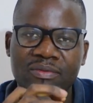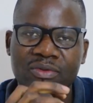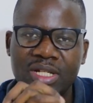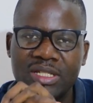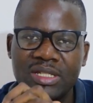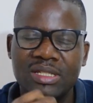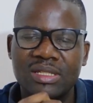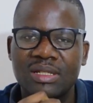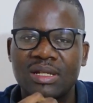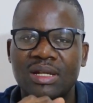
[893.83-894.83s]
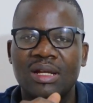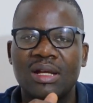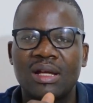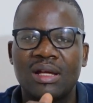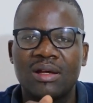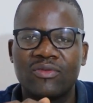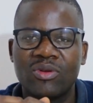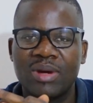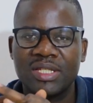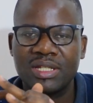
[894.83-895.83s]
footages
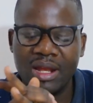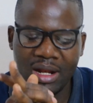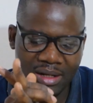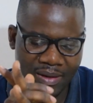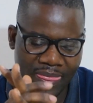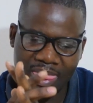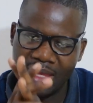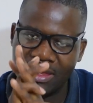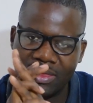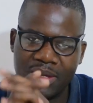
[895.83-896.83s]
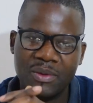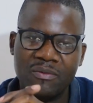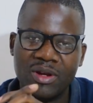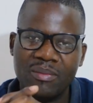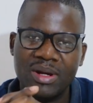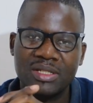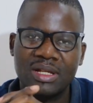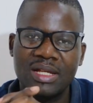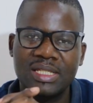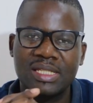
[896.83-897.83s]
from my channel. Thank you very much,
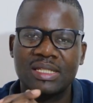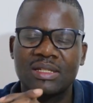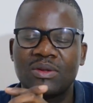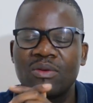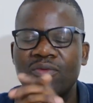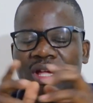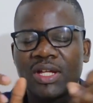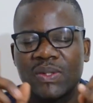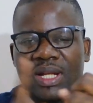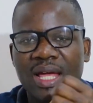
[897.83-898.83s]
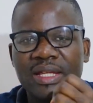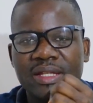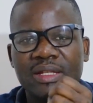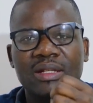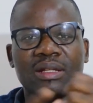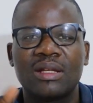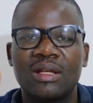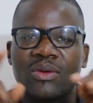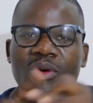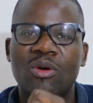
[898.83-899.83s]
guys. Don't forget to like,
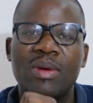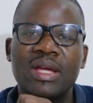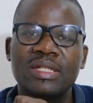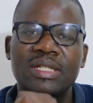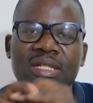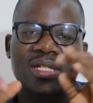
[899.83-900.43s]
comment,